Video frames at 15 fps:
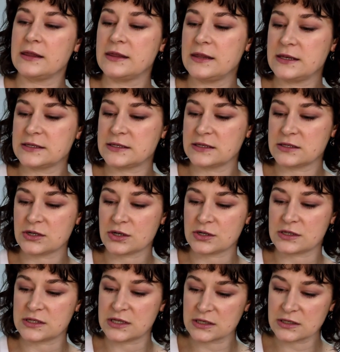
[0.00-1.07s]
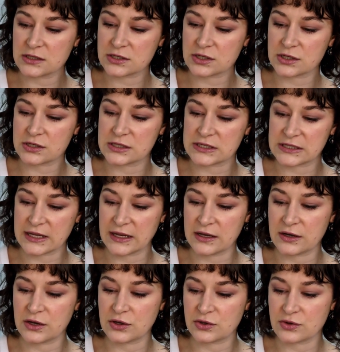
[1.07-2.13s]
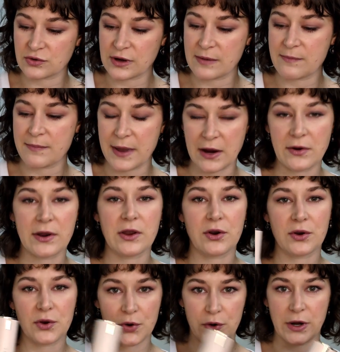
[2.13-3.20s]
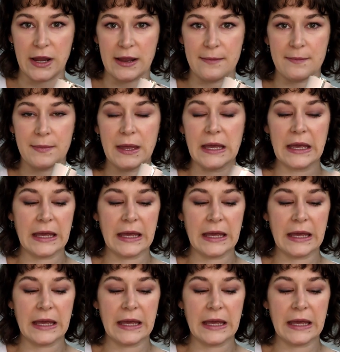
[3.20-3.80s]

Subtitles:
This is her Signature Skin Dream Barrier Cream,